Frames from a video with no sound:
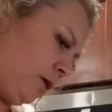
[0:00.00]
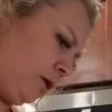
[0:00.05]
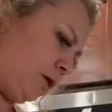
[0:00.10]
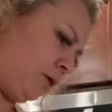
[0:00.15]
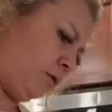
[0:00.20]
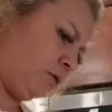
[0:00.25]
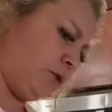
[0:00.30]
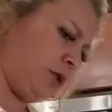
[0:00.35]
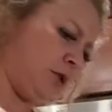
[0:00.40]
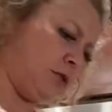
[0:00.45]

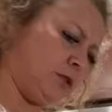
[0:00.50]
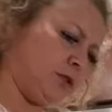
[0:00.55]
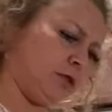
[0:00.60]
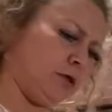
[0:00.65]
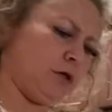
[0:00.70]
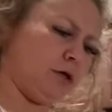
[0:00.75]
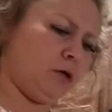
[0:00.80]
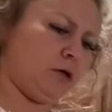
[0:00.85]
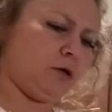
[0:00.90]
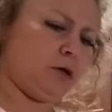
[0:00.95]
Everything's
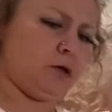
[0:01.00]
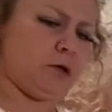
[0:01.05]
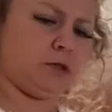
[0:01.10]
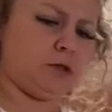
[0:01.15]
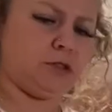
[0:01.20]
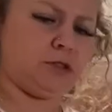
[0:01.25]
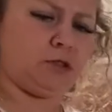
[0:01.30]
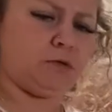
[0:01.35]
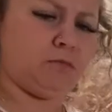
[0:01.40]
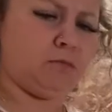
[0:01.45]
looking
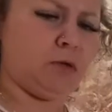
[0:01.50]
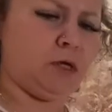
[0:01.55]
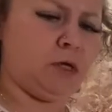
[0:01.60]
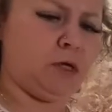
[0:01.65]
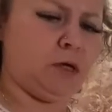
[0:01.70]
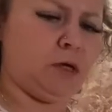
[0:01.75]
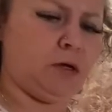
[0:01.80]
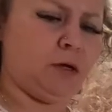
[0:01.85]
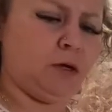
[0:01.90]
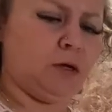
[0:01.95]
good to
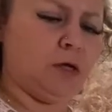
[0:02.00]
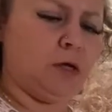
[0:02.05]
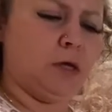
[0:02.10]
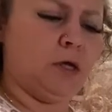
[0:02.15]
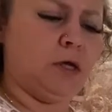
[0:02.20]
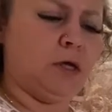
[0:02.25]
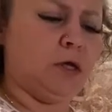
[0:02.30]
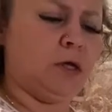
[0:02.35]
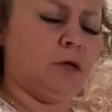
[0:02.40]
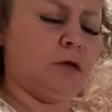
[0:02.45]
me.
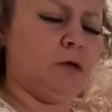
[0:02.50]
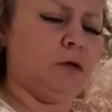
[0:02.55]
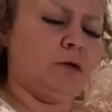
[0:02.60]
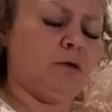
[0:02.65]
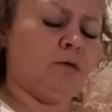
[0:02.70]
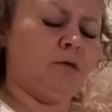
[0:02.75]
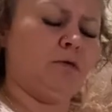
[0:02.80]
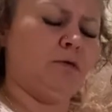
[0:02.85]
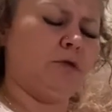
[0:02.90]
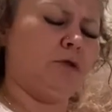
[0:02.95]

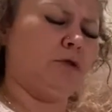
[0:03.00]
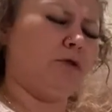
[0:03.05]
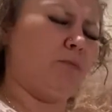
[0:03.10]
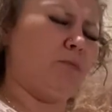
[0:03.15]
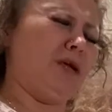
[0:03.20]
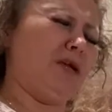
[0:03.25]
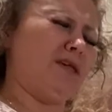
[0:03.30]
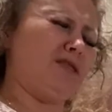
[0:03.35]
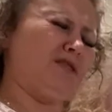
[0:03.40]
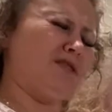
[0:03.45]
The
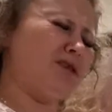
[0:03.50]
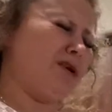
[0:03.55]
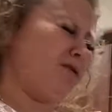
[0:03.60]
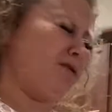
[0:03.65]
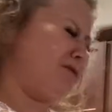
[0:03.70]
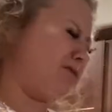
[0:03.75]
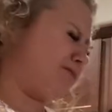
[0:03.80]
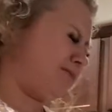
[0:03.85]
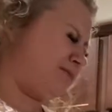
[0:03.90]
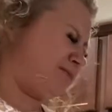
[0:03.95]
biggest
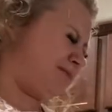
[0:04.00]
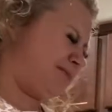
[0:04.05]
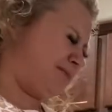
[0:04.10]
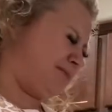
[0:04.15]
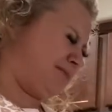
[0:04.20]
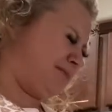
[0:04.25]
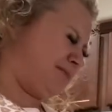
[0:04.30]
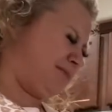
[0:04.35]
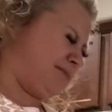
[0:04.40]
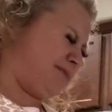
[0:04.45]
don't,
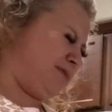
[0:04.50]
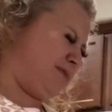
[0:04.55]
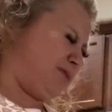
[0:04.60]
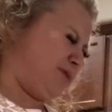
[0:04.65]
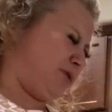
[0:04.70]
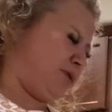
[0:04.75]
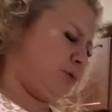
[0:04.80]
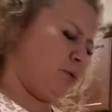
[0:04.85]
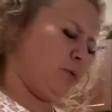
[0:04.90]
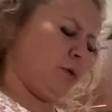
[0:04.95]

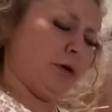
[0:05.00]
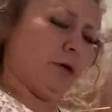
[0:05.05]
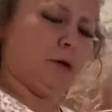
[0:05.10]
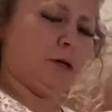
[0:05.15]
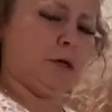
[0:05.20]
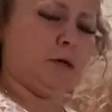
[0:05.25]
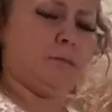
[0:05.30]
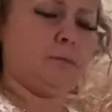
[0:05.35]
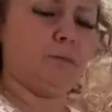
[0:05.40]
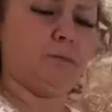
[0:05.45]
ooh,
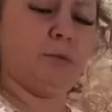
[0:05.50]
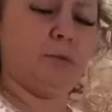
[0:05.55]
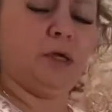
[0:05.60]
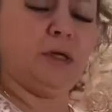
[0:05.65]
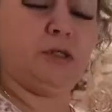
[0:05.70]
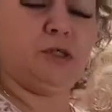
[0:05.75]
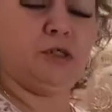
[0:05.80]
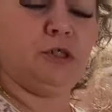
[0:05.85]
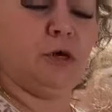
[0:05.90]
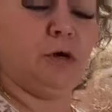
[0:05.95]
wearing it.
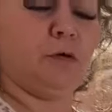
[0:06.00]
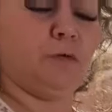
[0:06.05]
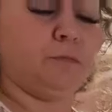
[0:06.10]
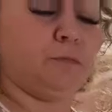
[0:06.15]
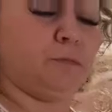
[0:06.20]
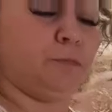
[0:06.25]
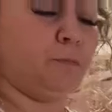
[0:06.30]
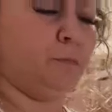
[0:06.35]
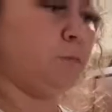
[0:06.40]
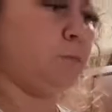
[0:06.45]
Biggest
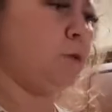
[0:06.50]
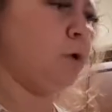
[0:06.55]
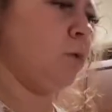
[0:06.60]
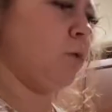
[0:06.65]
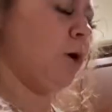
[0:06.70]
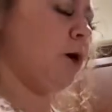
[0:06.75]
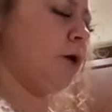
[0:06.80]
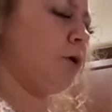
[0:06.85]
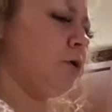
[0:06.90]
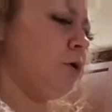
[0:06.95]
don't, no
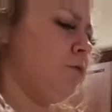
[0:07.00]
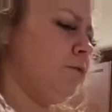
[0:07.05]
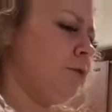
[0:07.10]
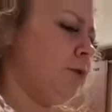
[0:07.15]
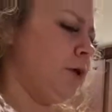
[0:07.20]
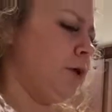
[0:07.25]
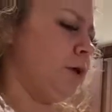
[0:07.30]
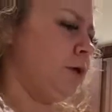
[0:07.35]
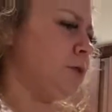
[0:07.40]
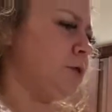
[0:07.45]
water over
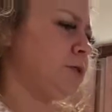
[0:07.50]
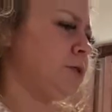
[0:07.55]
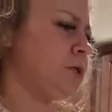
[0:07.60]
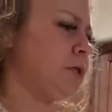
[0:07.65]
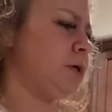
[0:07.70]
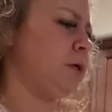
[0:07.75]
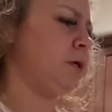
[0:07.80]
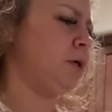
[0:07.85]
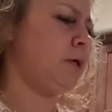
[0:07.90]
the ears.